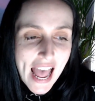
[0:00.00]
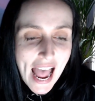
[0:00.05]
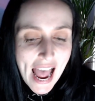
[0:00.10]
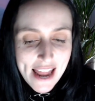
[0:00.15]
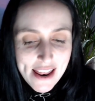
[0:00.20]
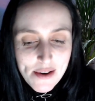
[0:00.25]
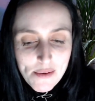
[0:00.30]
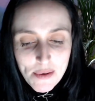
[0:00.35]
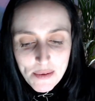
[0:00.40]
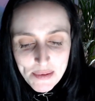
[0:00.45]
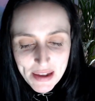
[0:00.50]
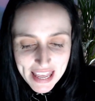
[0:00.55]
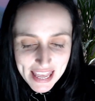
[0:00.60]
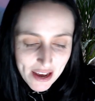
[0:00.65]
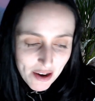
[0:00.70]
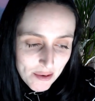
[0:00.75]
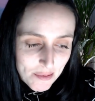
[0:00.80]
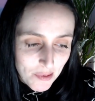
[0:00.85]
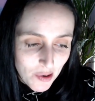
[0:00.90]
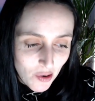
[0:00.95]
and then when we
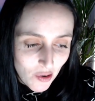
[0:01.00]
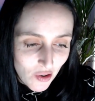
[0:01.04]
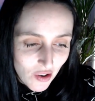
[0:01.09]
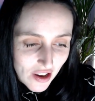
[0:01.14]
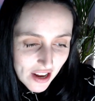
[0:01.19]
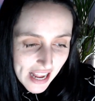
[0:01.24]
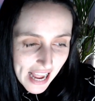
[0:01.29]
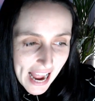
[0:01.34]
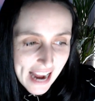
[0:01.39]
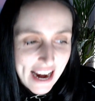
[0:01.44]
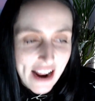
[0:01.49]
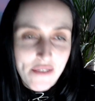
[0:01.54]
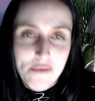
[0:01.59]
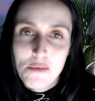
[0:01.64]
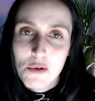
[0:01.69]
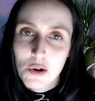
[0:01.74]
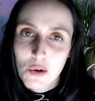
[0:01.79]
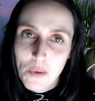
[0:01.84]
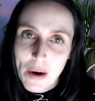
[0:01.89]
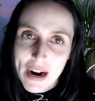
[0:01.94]
heal more and have
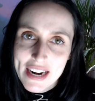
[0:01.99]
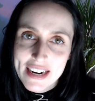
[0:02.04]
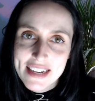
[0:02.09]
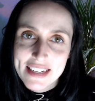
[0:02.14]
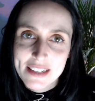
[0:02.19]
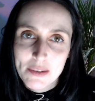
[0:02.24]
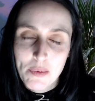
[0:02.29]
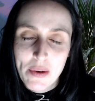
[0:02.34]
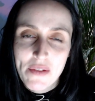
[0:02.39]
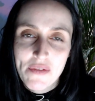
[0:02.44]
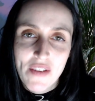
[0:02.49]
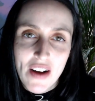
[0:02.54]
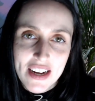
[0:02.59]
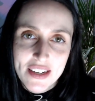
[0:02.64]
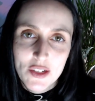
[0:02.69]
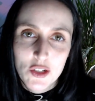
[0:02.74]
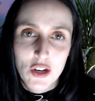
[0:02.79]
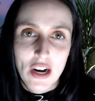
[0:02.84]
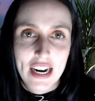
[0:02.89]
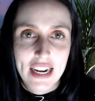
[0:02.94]
more awareness we
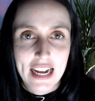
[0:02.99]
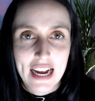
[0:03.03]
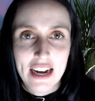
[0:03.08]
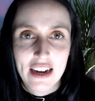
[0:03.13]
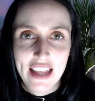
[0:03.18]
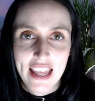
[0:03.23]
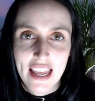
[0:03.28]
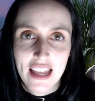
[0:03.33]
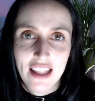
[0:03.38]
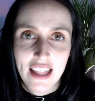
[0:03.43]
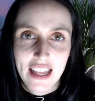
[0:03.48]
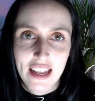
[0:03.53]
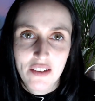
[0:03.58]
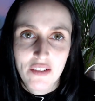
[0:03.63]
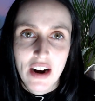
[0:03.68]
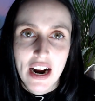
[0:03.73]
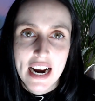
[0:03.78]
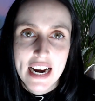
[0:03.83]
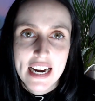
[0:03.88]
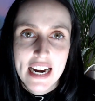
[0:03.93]
fast track our healing
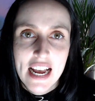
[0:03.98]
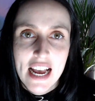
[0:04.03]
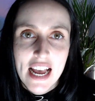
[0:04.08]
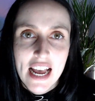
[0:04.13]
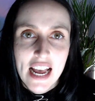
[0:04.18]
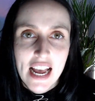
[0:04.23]
right